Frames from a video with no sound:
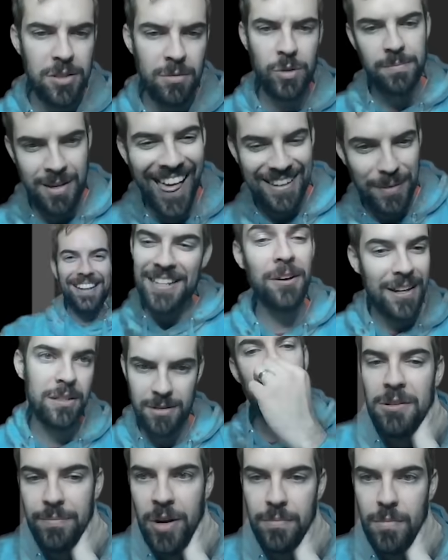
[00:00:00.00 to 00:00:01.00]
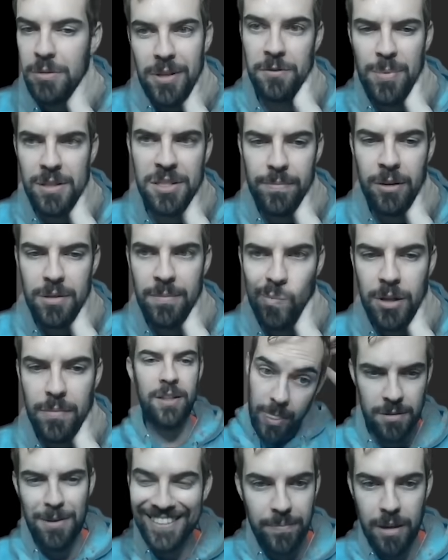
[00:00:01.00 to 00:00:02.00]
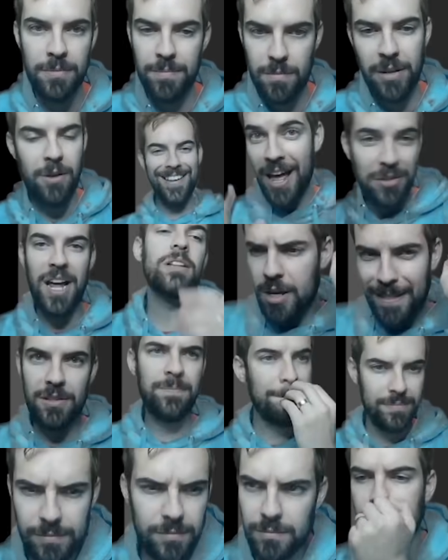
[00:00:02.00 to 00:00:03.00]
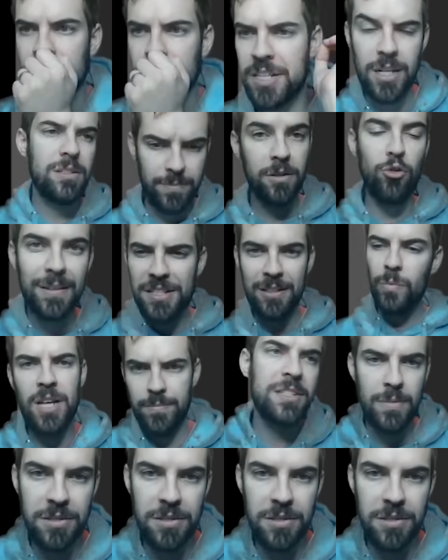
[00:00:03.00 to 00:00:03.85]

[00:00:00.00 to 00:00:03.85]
are super hot right now because of Untitled Goose Game. So let's